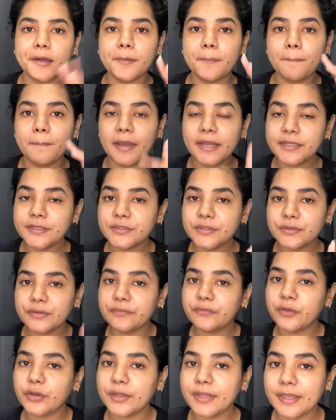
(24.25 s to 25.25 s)
Mind you,
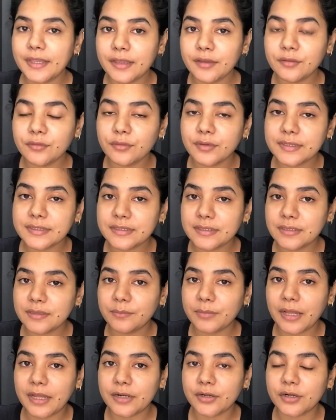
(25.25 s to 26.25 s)
if you're hearing noise in the
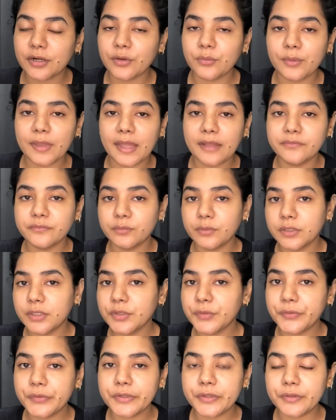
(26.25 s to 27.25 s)
background, we have work
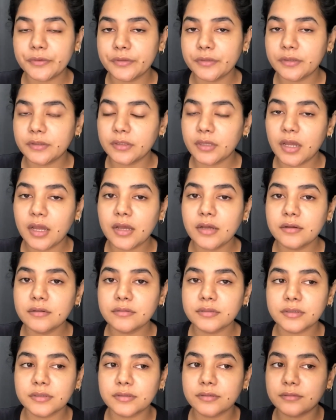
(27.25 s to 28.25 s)
going on in the
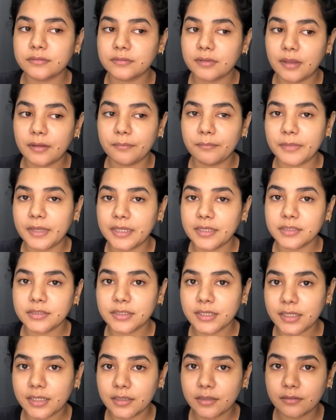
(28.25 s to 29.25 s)
house down by
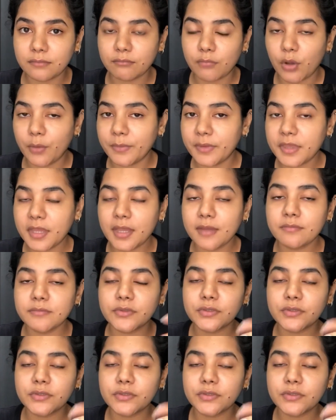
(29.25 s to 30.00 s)
Dean mom and them.